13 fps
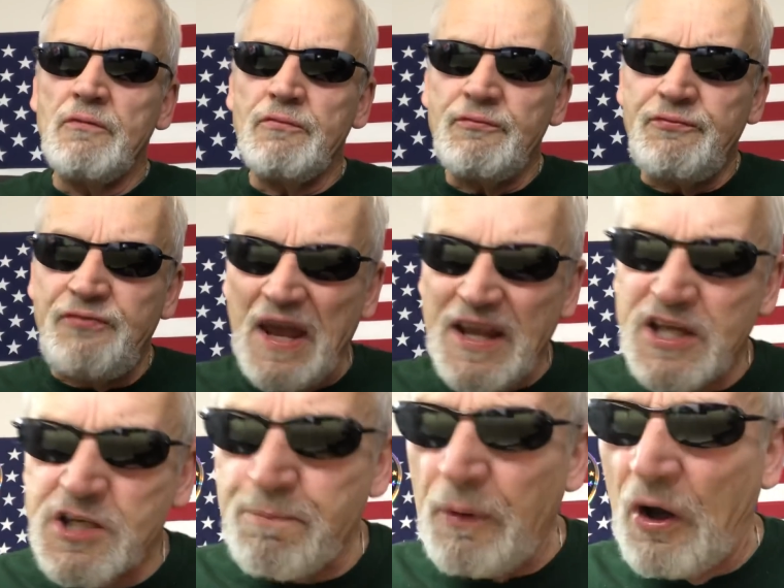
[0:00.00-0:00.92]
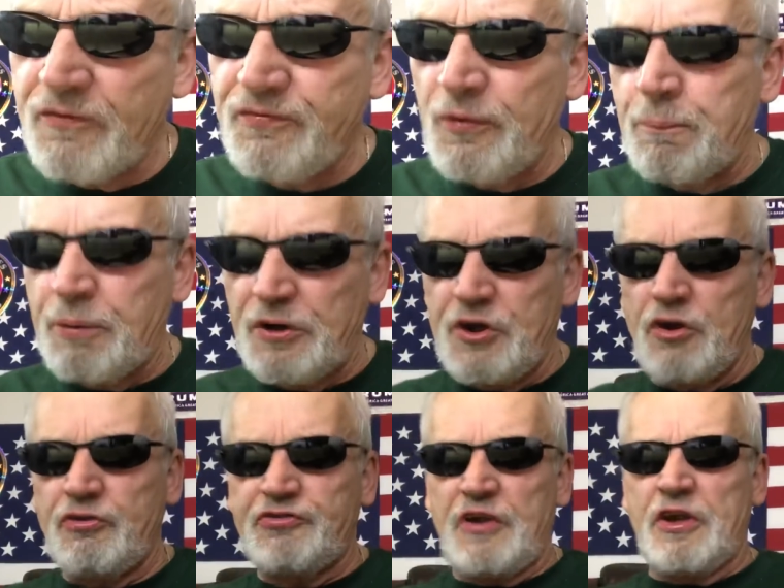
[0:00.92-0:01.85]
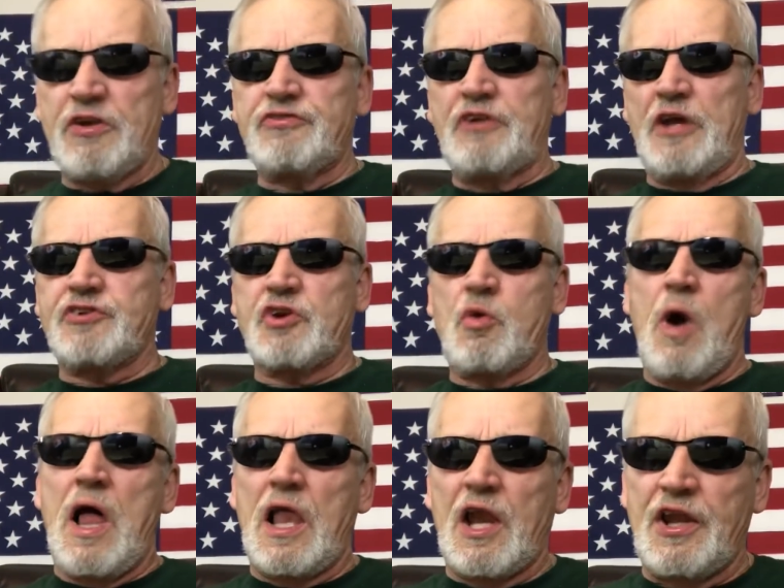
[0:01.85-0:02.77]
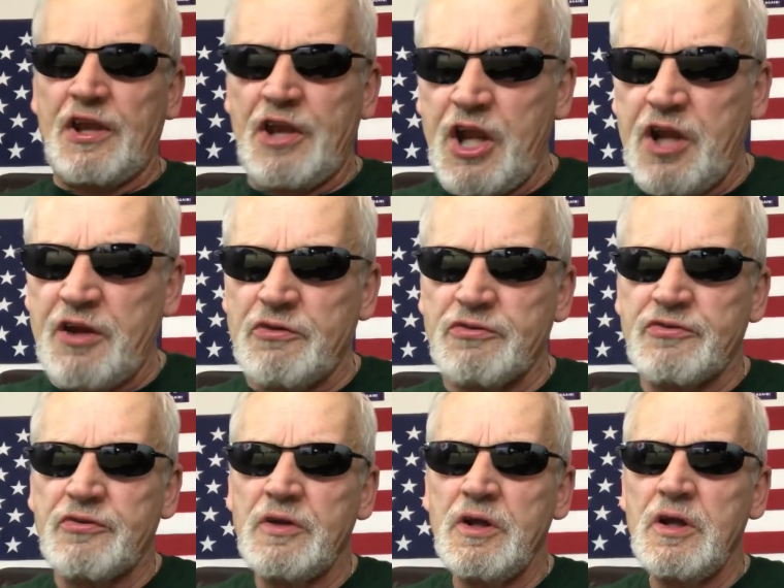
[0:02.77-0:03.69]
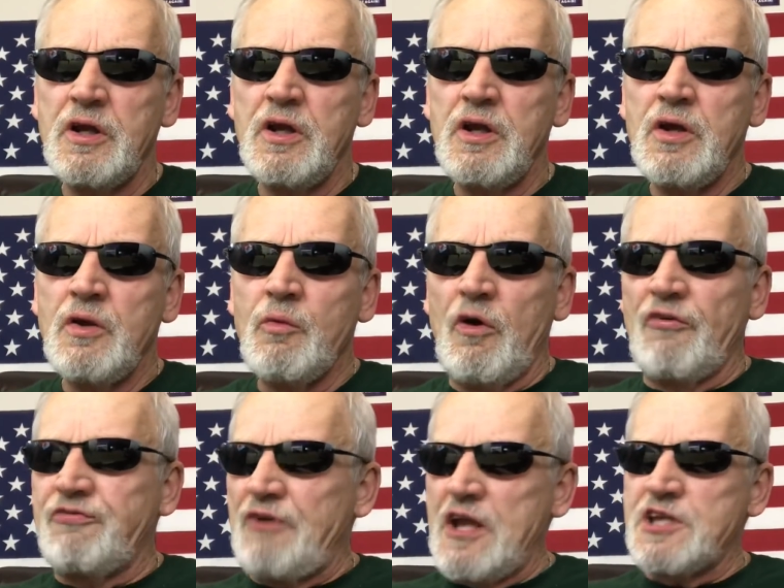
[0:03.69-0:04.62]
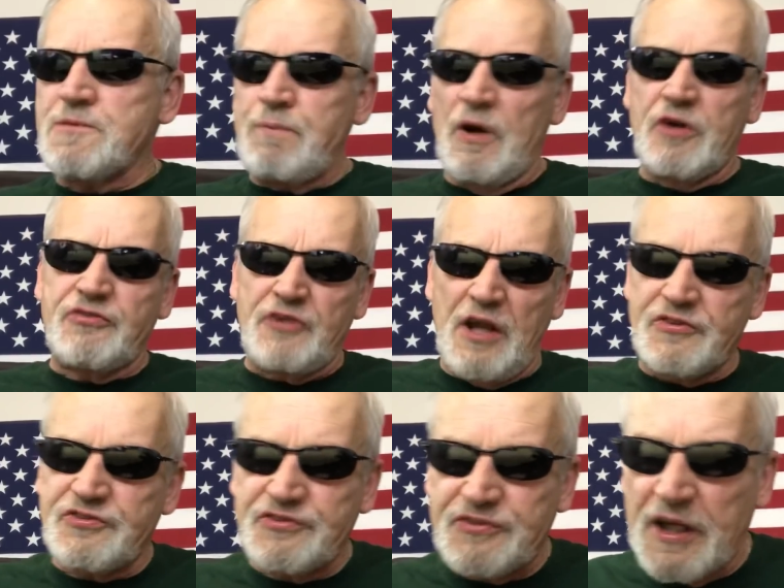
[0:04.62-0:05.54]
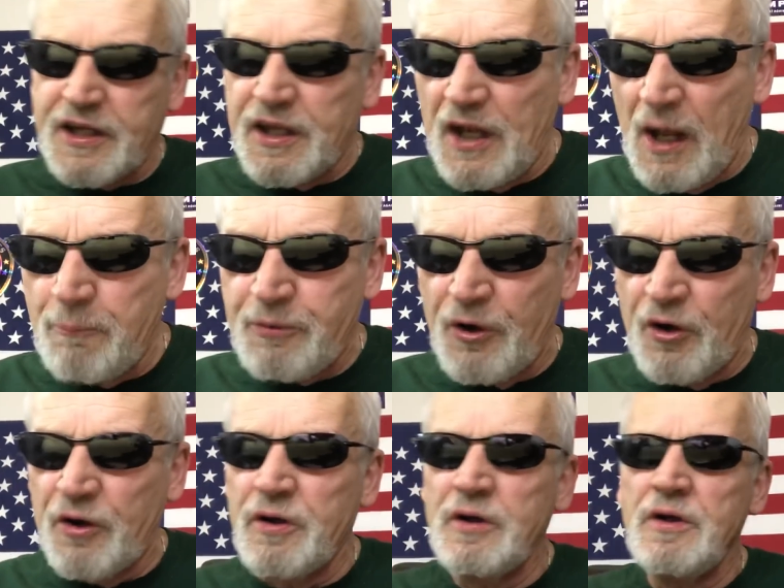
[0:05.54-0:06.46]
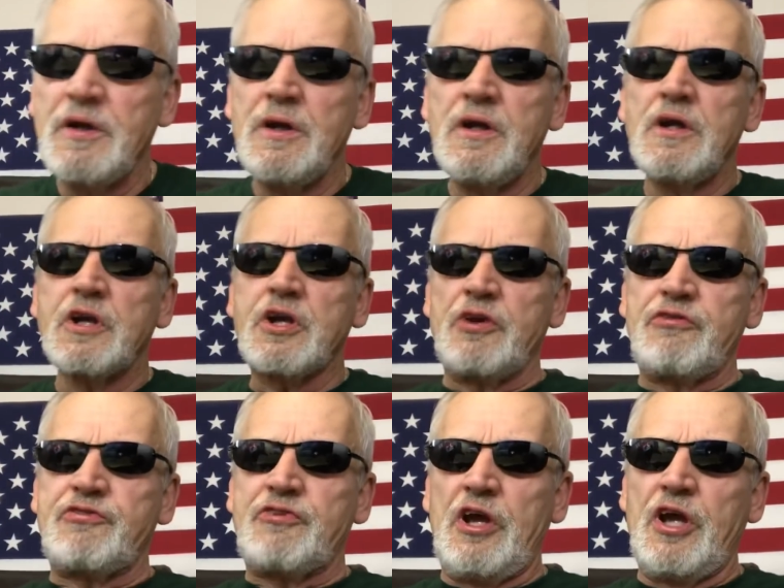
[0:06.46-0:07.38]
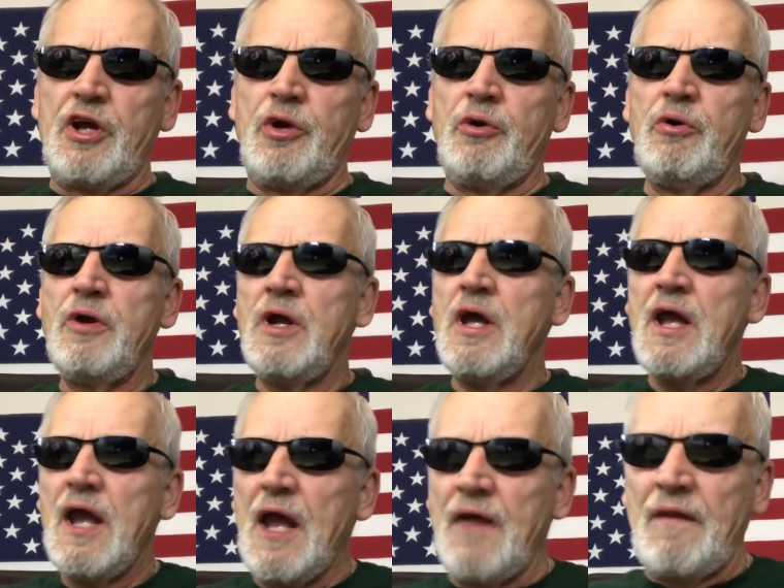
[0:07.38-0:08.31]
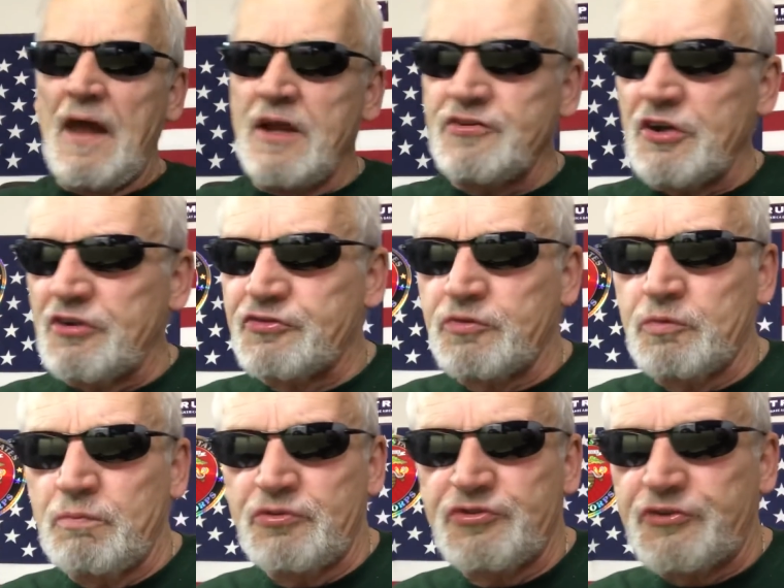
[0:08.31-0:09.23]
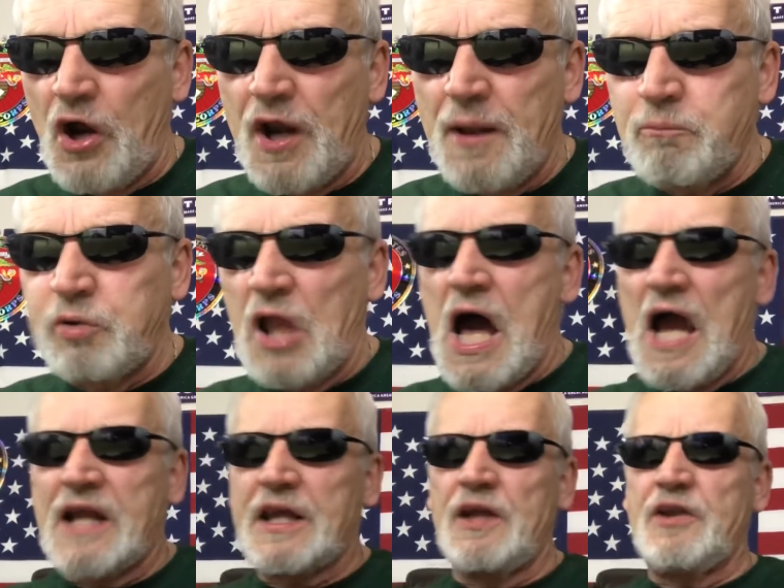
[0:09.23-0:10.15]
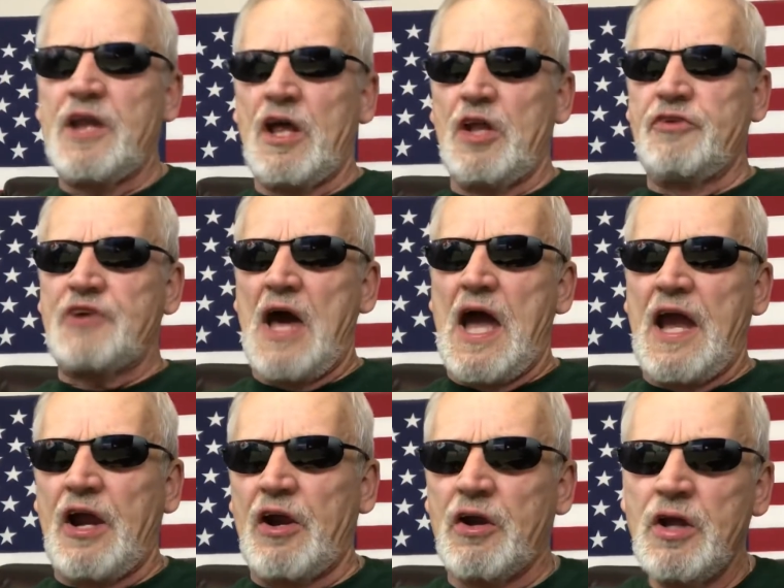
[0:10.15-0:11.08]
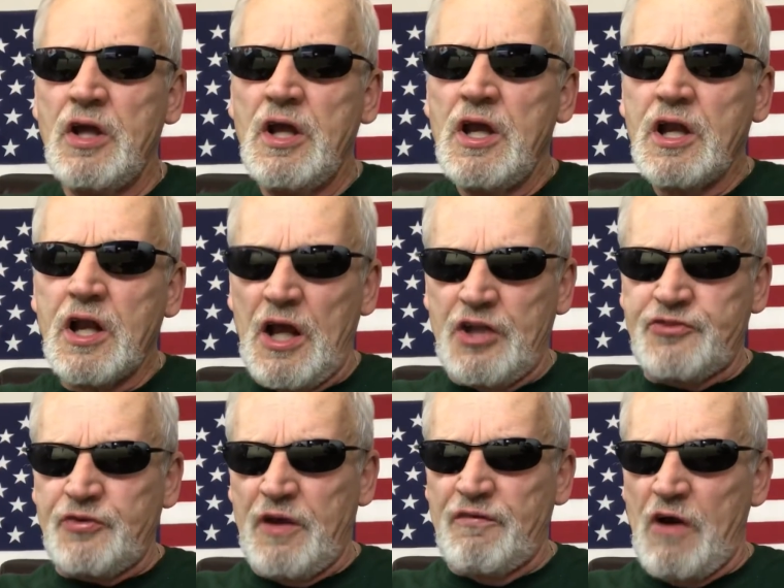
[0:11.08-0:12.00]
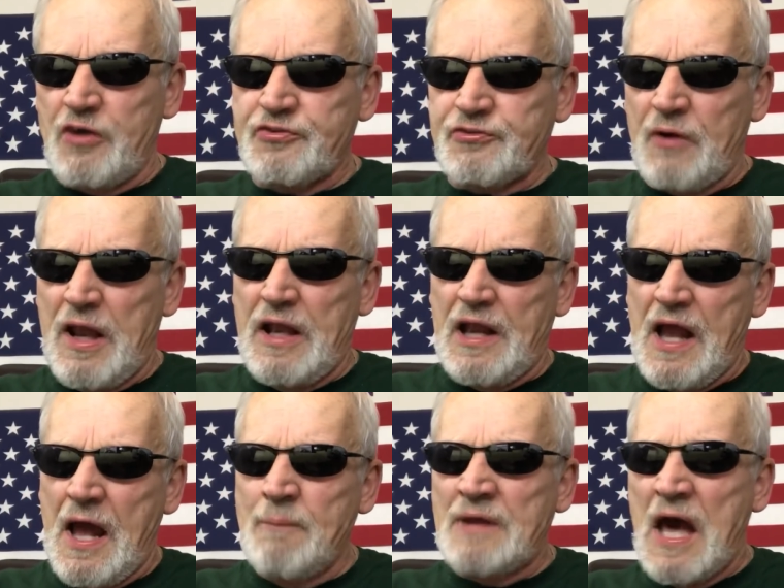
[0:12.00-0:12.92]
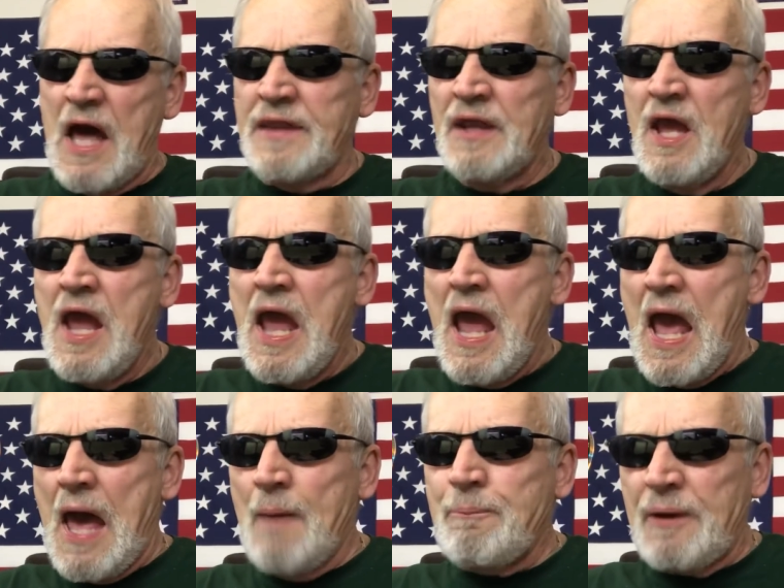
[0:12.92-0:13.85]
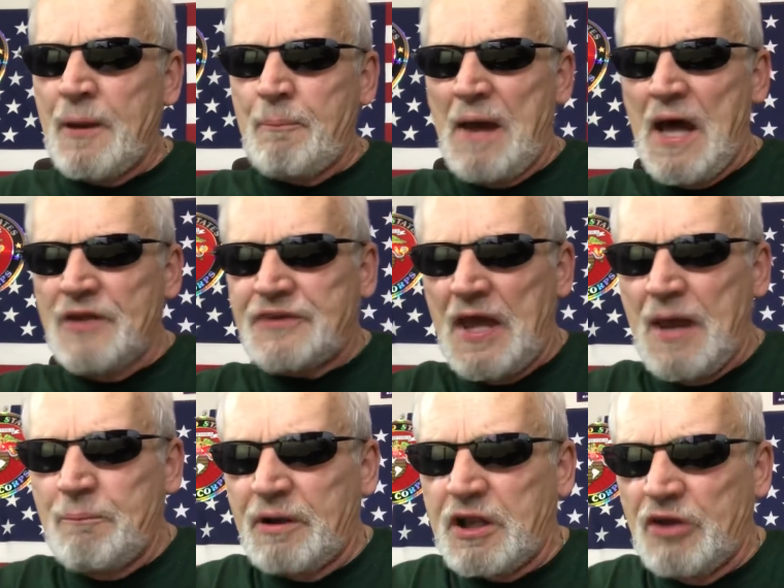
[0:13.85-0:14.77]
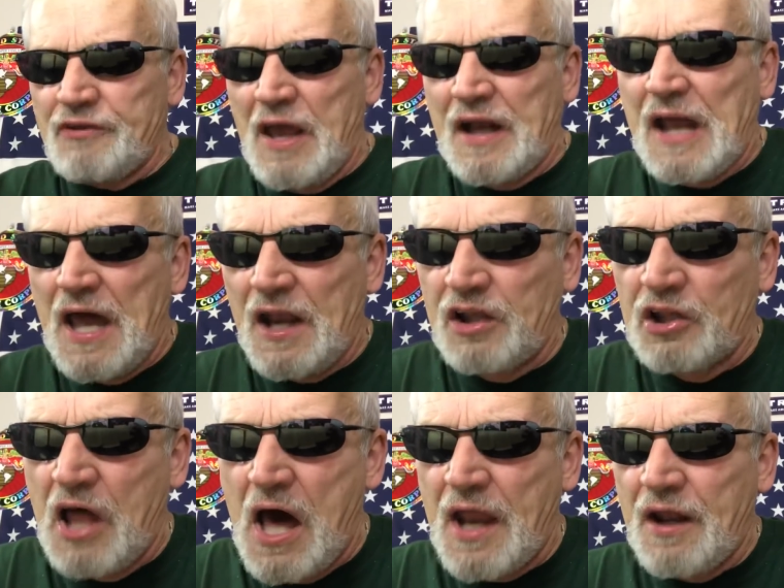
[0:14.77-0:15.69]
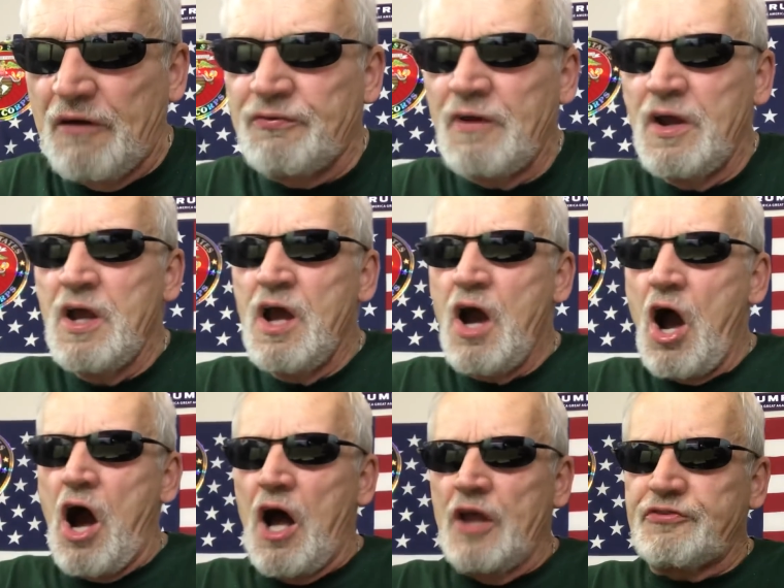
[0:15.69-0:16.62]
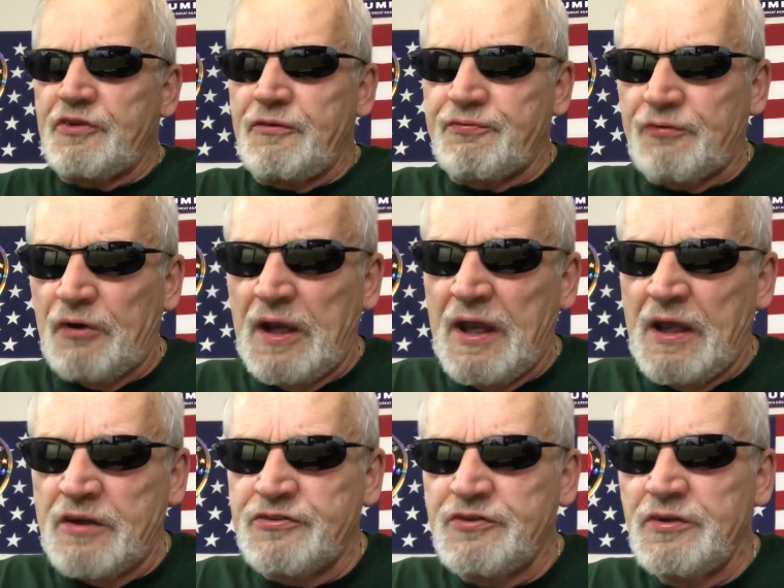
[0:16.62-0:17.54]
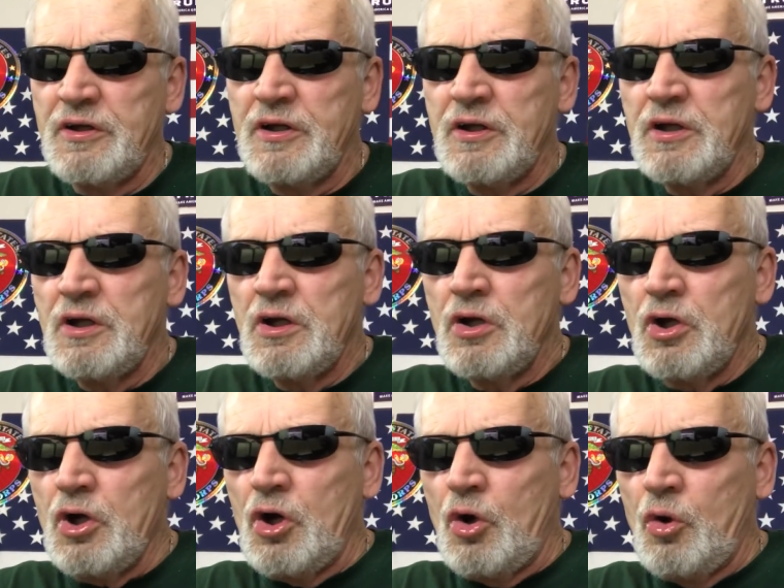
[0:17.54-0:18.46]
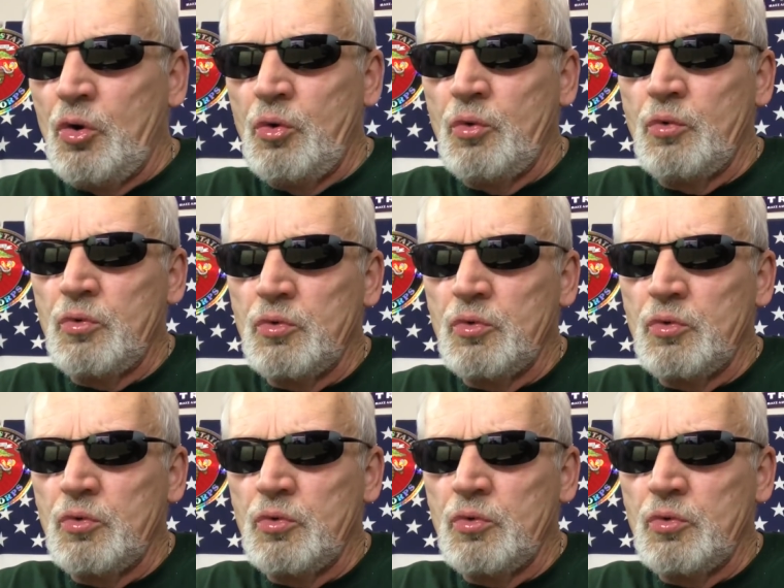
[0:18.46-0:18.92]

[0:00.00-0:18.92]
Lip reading: Facebook for producing such quality news. Well, Facebook said, stick it up your kazoo, and they just started blocking the entire country of Australia. I'm not happy about that because I got a lot of Aussie friends who,